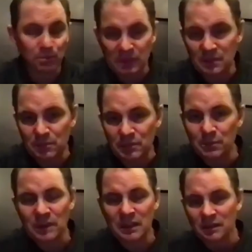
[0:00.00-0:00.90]

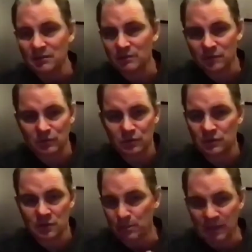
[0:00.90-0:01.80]
being
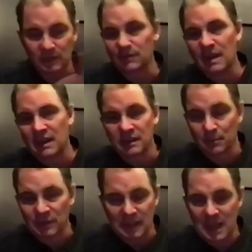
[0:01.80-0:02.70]
the biggest fan on the
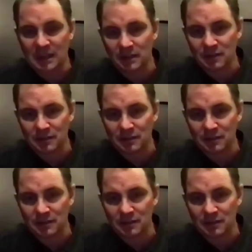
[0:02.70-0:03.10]
planet